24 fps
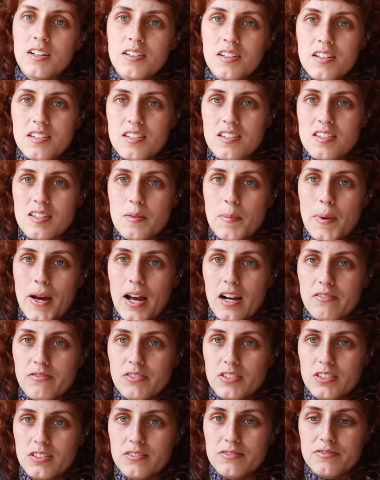This is a bag
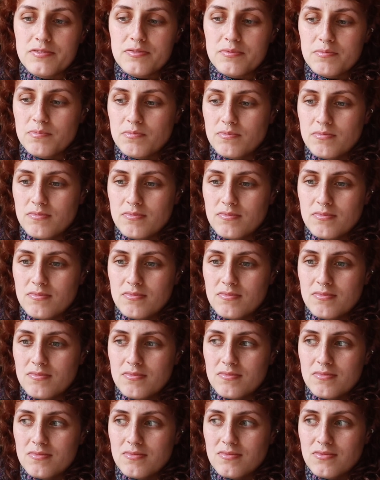full of
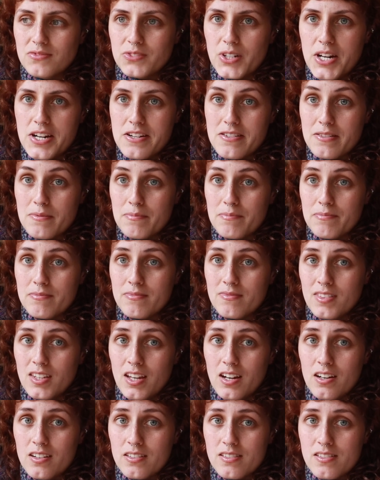random
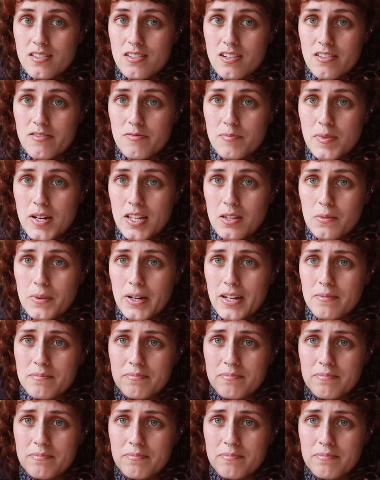yarn stuff, by the way.